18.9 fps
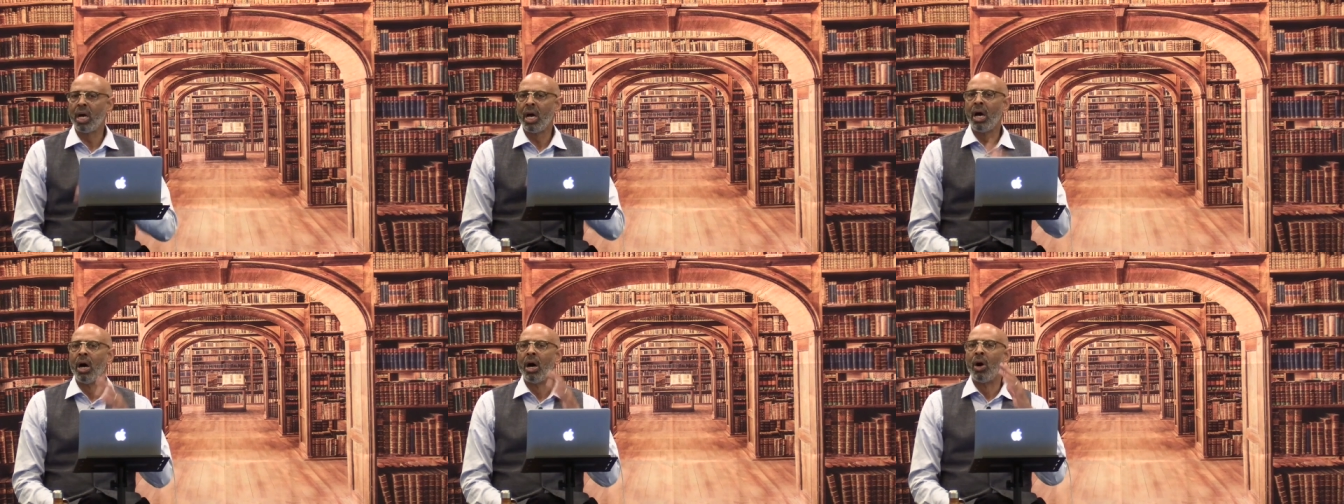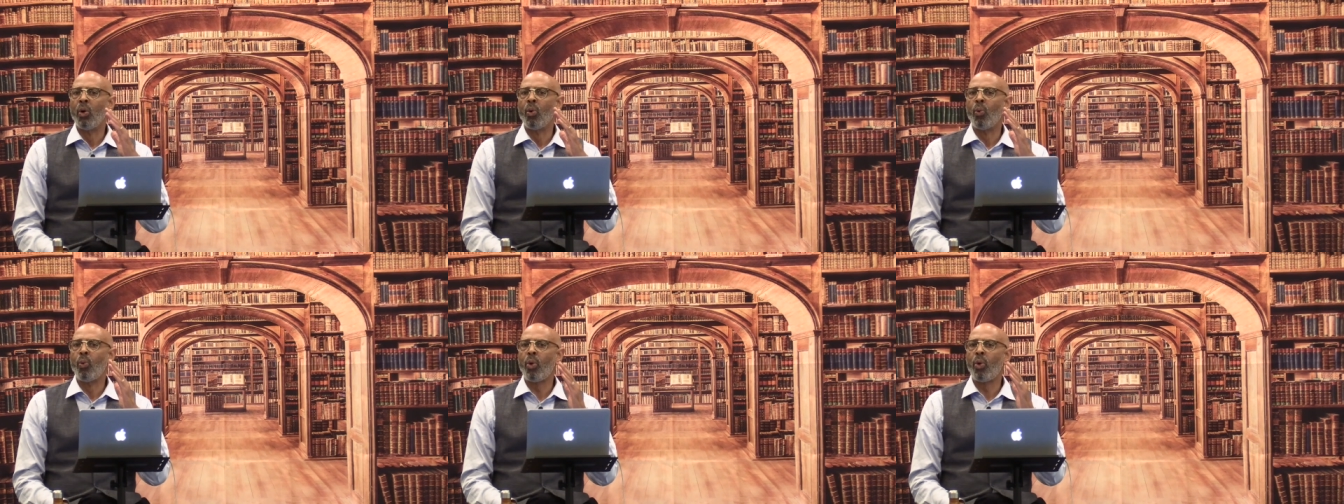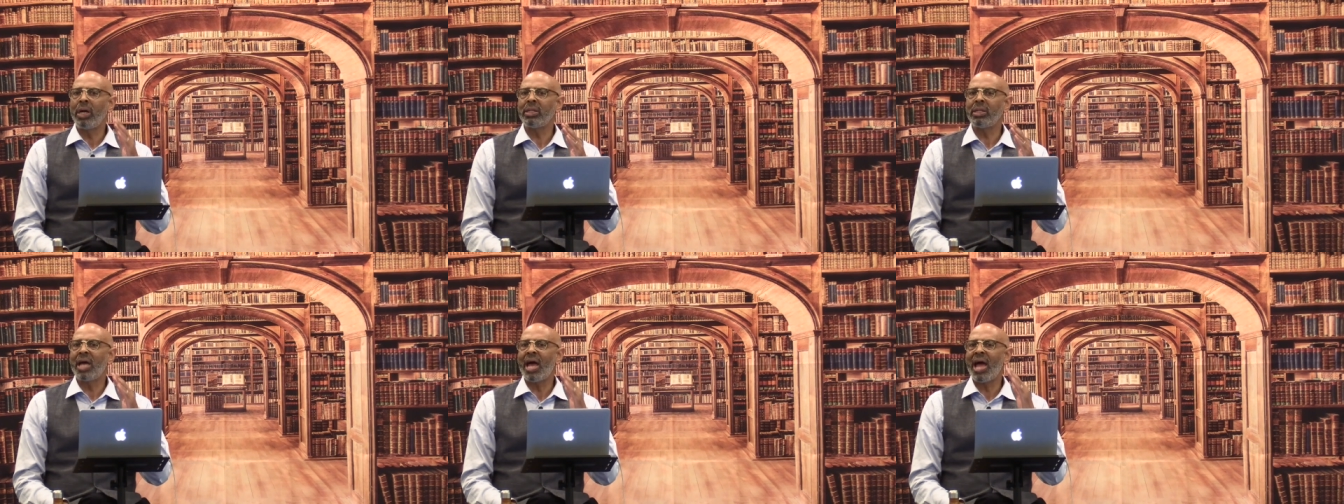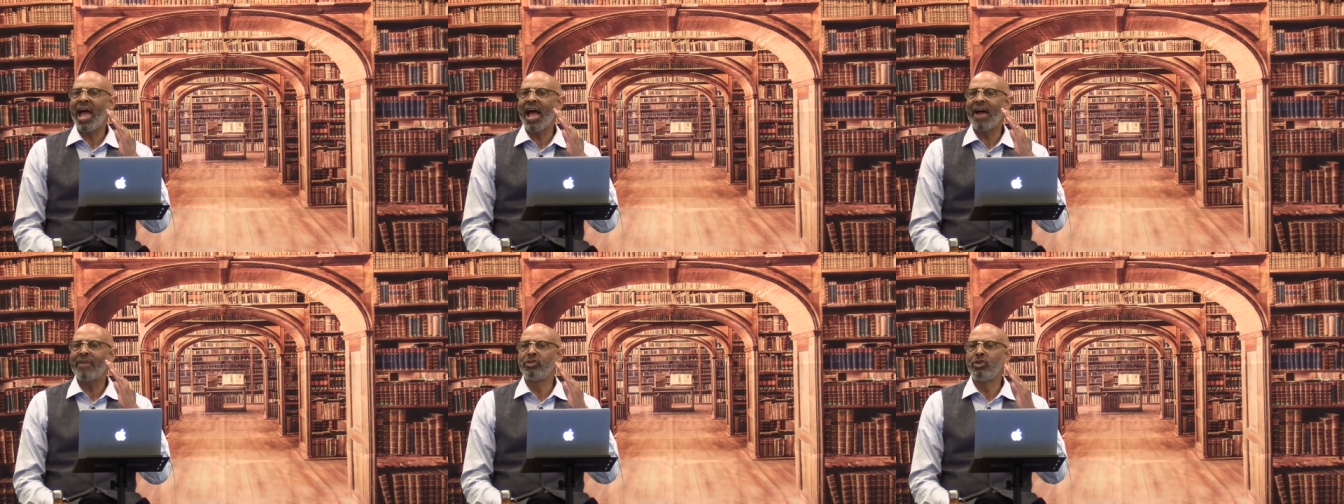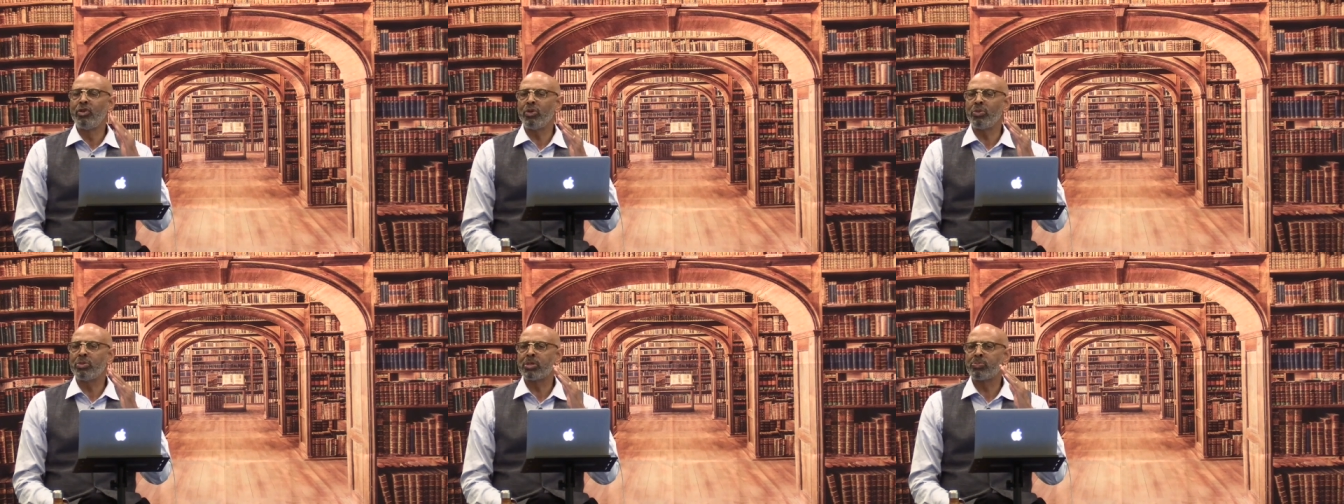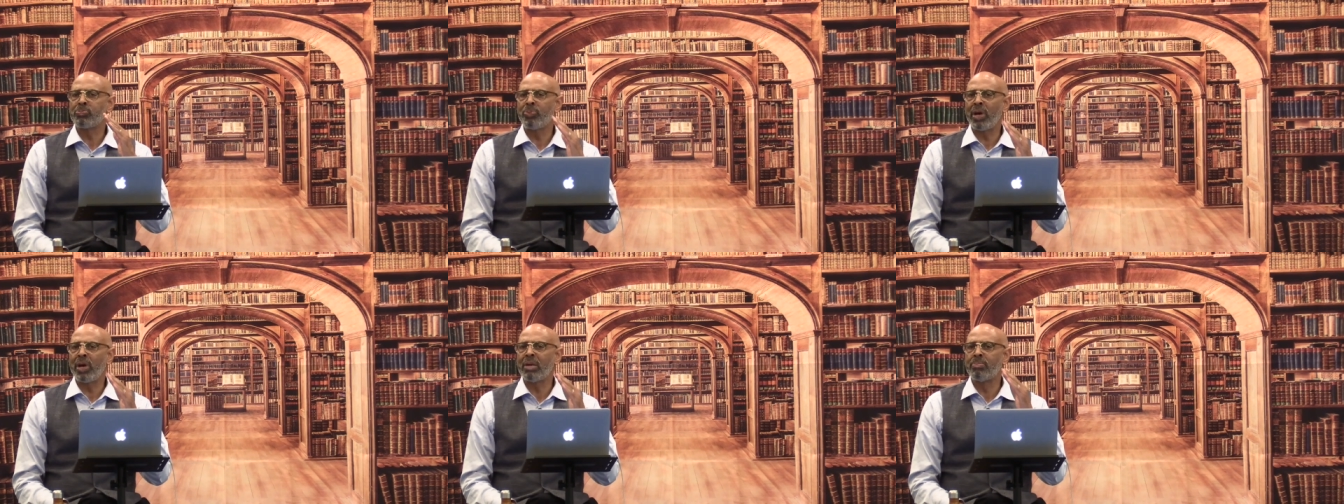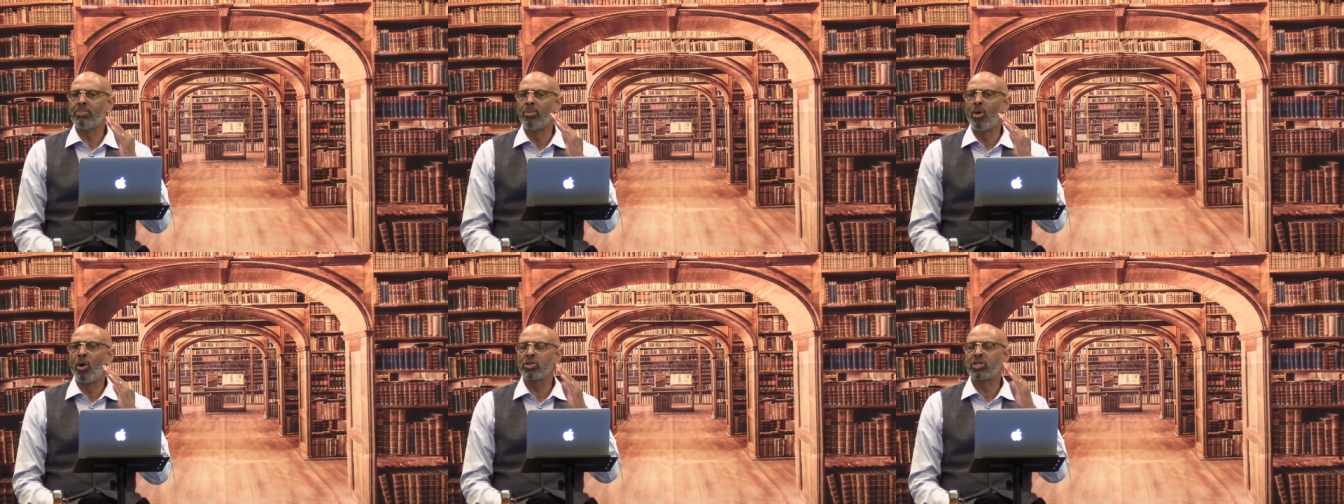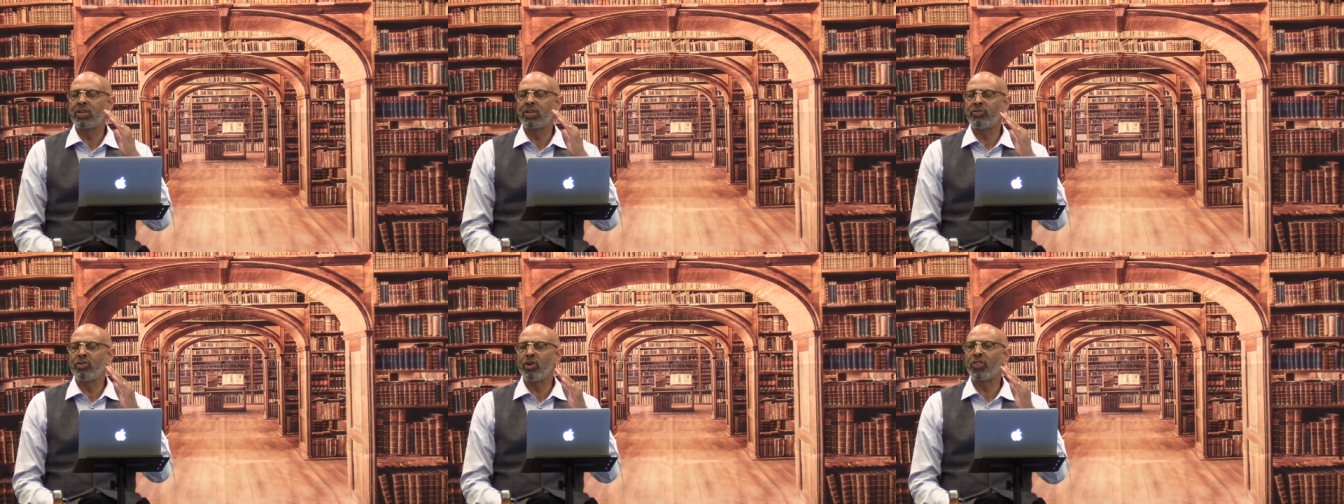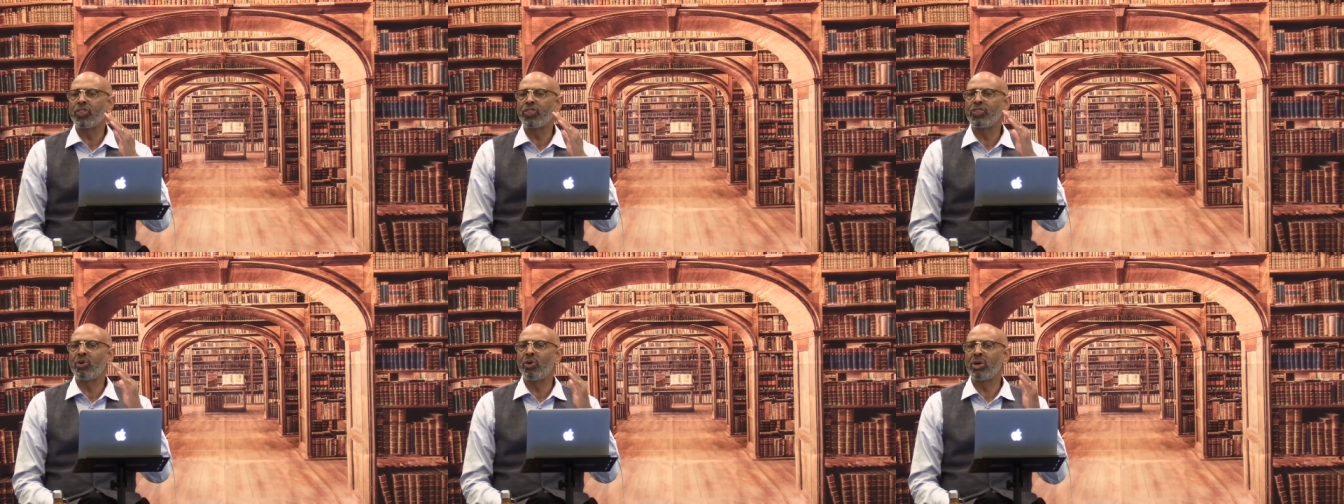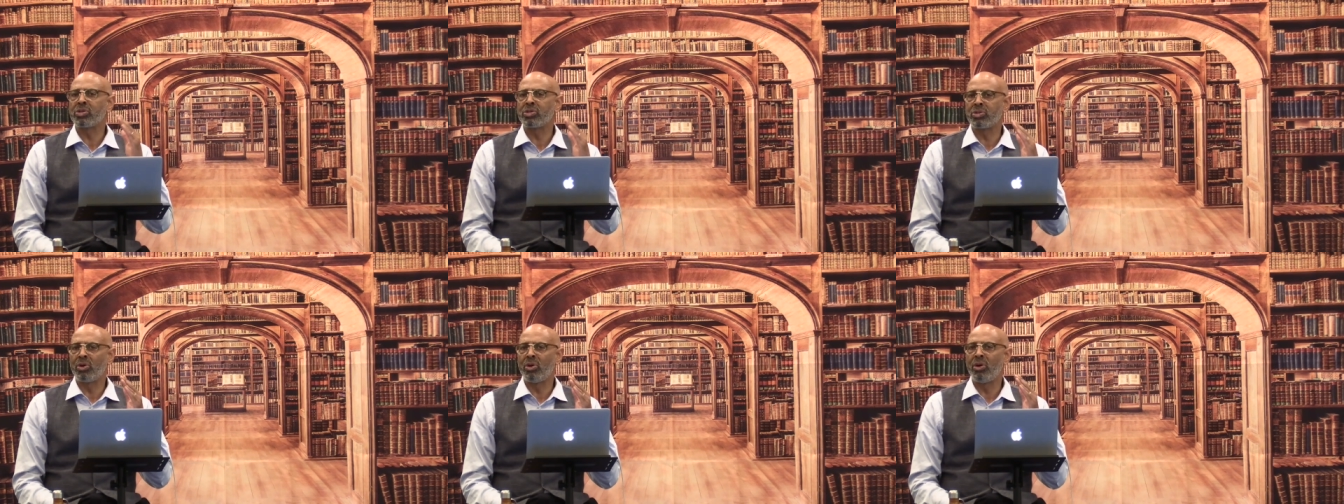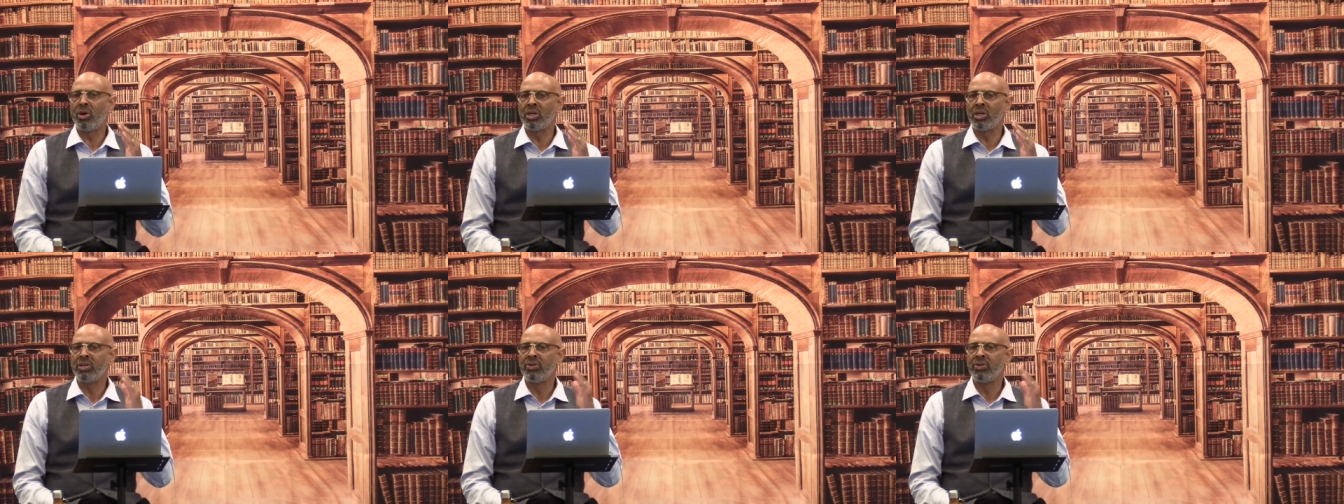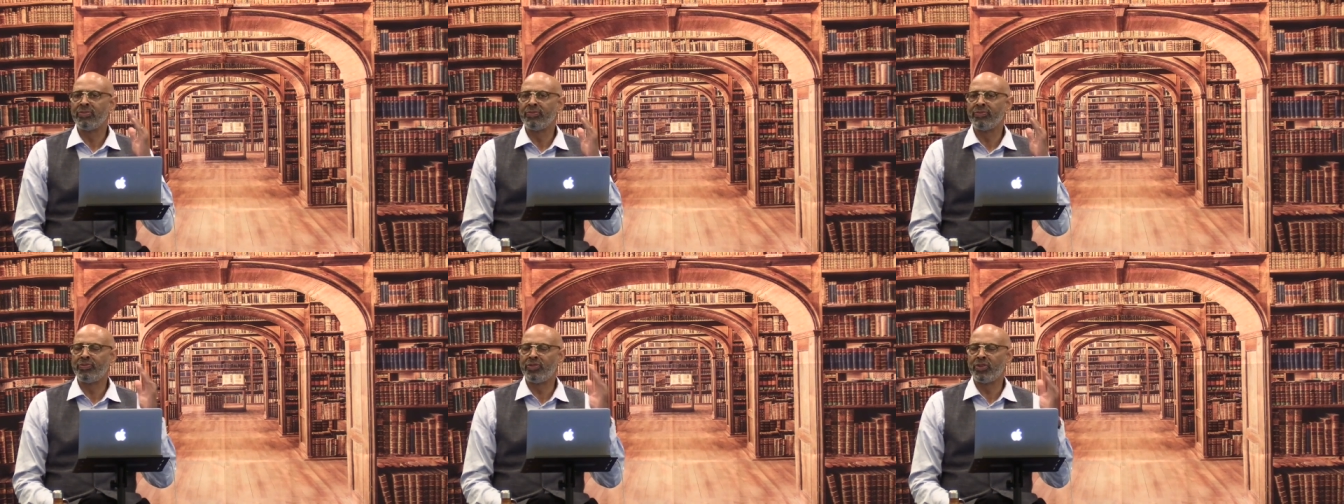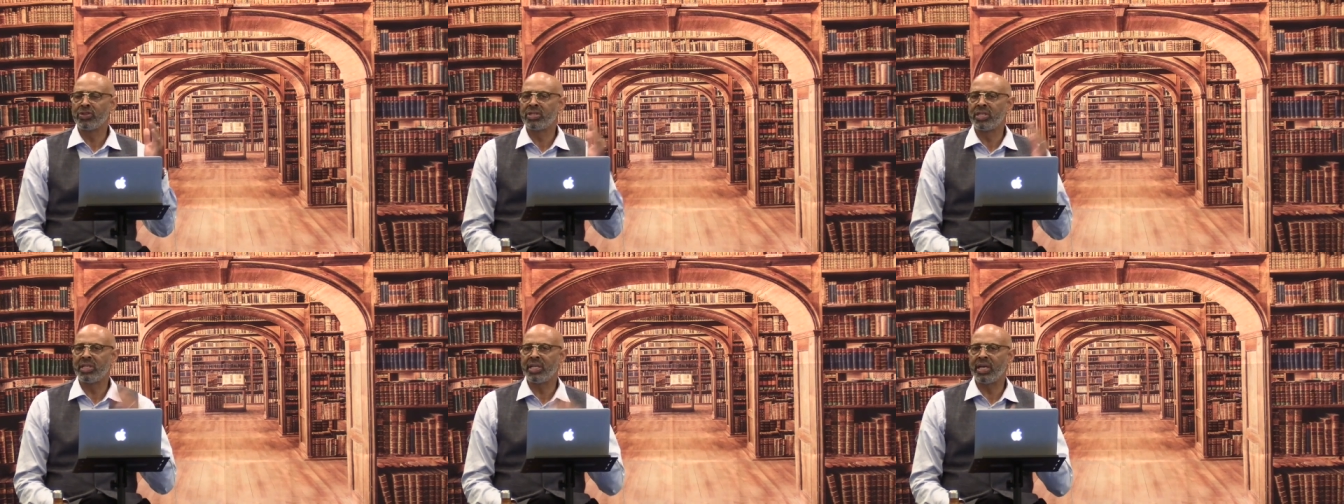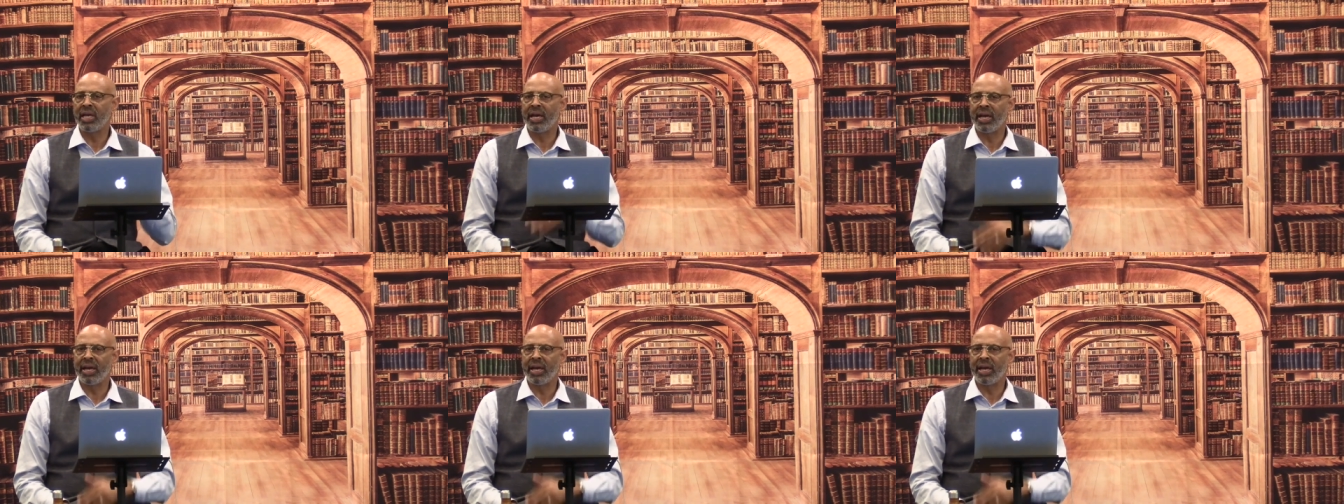What have you spent most of your thoughts on for today?